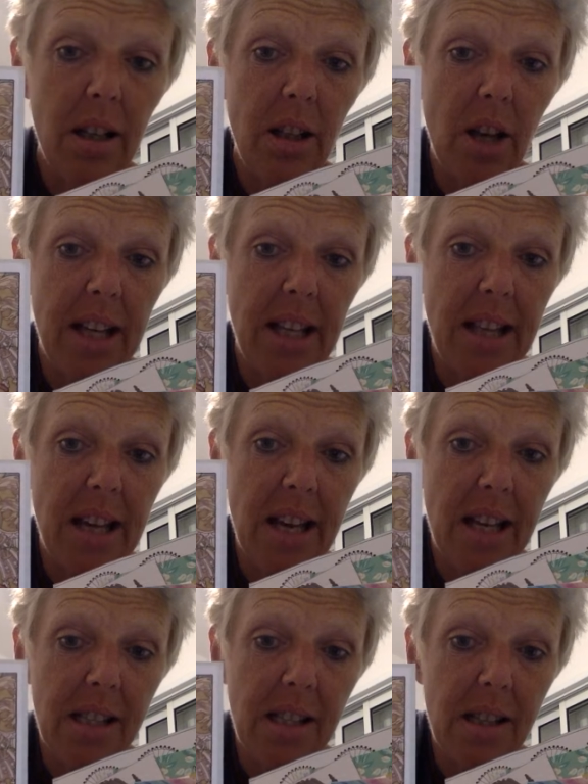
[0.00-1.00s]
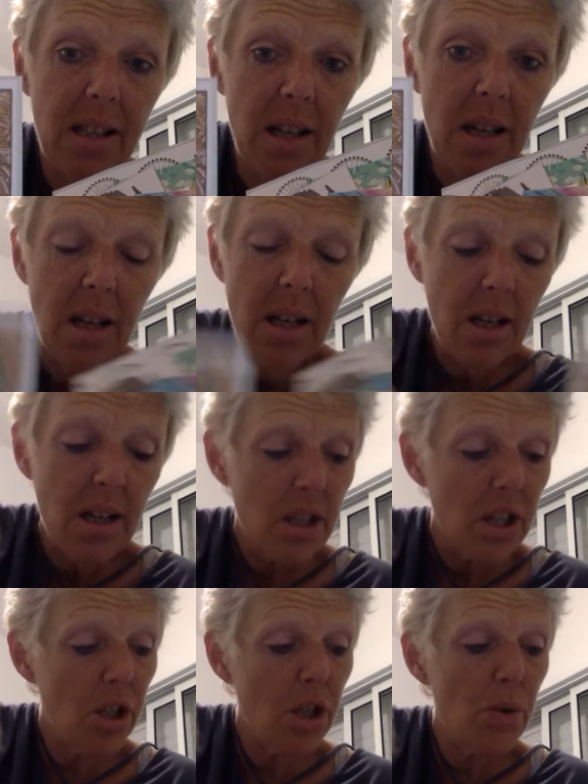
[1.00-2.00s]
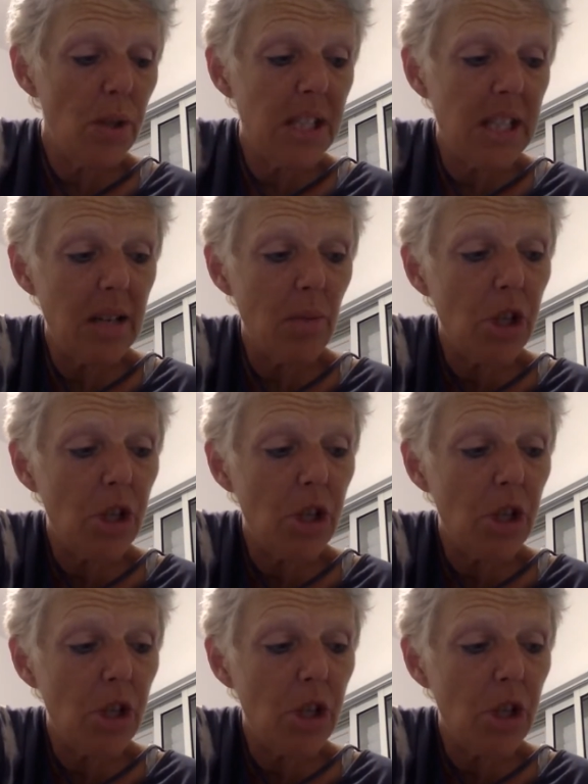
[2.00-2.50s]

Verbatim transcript: Look at this. Do you see